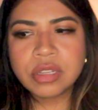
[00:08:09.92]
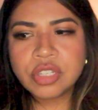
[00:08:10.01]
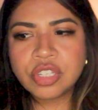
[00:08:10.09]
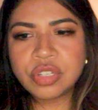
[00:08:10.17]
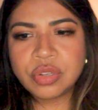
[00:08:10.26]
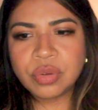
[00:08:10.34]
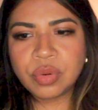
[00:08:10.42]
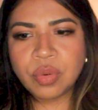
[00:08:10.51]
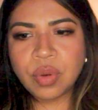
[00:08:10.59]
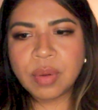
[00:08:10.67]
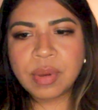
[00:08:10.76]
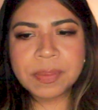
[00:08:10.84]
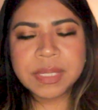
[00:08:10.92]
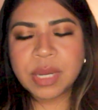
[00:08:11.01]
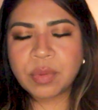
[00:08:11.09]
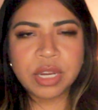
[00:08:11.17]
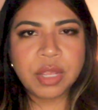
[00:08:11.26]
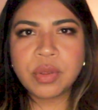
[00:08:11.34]
to a
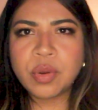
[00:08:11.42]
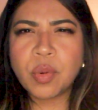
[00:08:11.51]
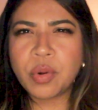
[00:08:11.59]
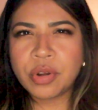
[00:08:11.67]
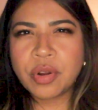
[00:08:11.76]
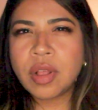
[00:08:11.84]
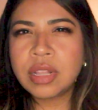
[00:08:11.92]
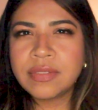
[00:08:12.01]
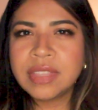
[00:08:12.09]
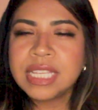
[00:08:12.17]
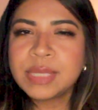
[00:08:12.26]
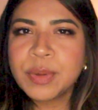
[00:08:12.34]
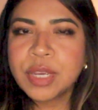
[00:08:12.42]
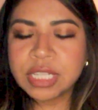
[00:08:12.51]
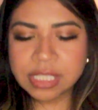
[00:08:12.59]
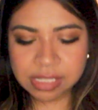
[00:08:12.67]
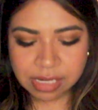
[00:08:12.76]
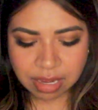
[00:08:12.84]
website where you can order all of these
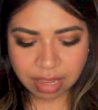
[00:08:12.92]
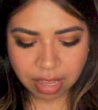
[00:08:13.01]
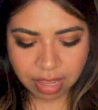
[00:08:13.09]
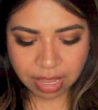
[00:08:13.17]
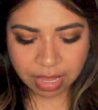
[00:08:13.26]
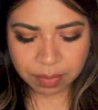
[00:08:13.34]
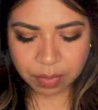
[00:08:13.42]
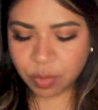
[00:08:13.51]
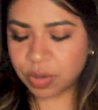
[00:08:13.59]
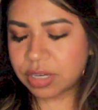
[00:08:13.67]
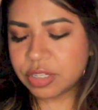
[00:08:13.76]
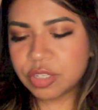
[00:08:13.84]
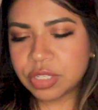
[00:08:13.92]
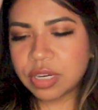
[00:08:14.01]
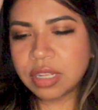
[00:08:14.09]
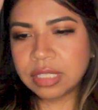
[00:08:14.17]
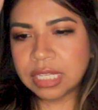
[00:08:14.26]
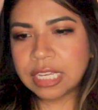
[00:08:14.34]
books, or just
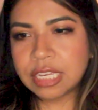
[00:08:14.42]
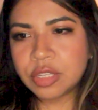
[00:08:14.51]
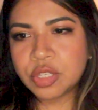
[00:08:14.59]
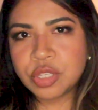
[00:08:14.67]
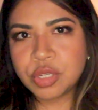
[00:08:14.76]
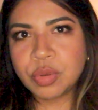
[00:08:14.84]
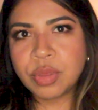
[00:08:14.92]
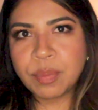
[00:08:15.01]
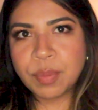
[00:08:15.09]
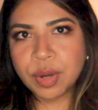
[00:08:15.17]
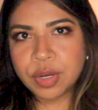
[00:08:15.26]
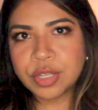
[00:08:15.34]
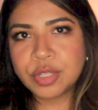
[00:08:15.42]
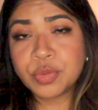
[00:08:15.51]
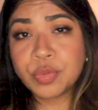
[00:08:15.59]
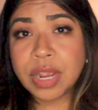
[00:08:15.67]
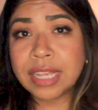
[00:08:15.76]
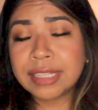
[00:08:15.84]
a link to the book
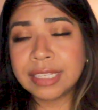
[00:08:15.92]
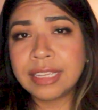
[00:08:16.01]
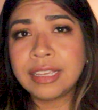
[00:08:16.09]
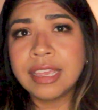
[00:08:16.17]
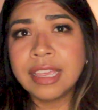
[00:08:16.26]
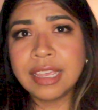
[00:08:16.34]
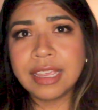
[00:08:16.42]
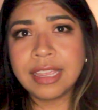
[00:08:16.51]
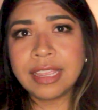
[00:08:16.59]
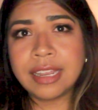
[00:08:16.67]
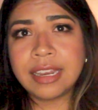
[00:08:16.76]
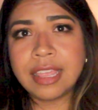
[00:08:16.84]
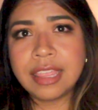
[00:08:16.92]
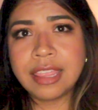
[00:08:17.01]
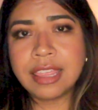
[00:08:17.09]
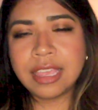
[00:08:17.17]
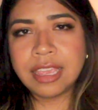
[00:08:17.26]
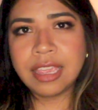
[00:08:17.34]
directly in
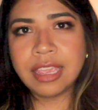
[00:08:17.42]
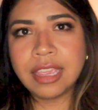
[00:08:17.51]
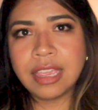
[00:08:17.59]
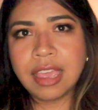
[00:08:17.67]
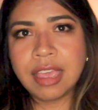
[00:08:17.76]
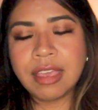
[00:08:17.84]
the